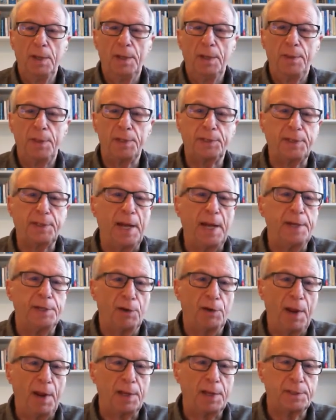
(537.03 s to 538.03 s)
The state
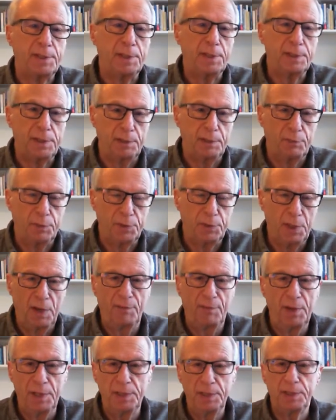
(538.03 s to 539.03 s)
directs civil
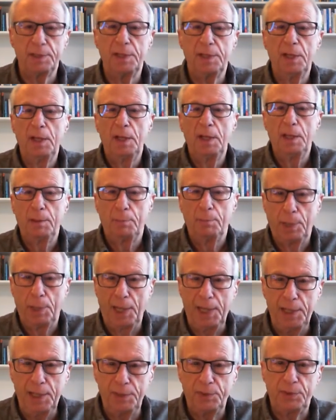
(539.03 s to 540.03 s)
servants,
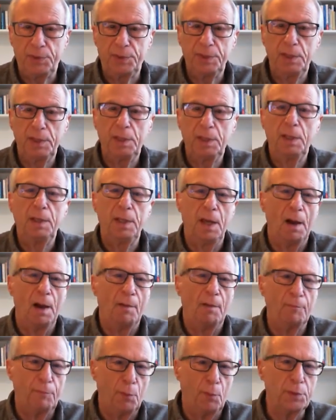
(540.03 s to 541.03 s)
police, the
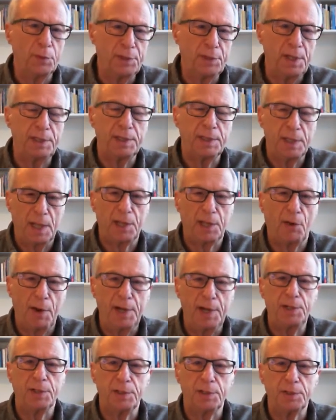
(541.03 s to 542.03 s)
armed forces and other
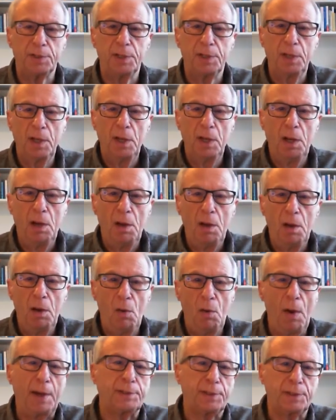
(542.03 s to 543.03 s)
agents
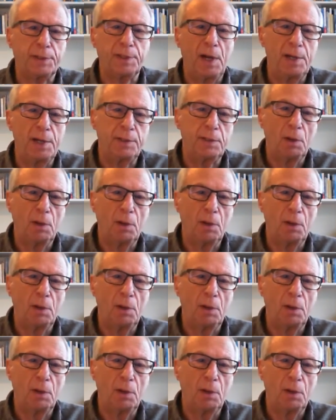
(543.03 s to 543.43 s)
who exercise